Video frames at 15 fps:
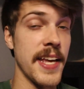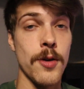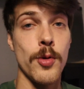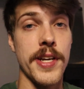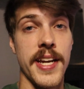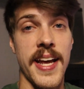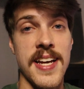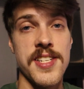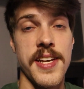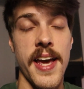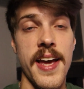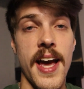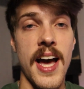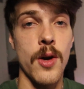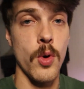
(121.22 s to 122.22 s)
then we can ask
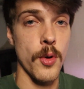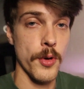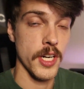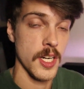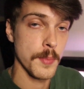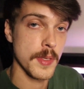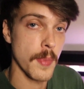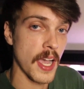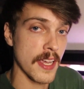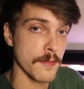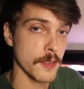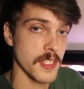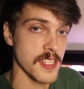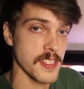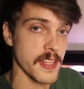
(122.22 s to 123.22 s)
AI what we're going to be buying
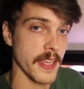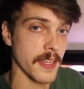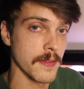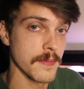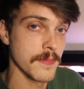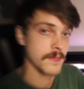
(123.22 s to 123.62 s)
for this thing.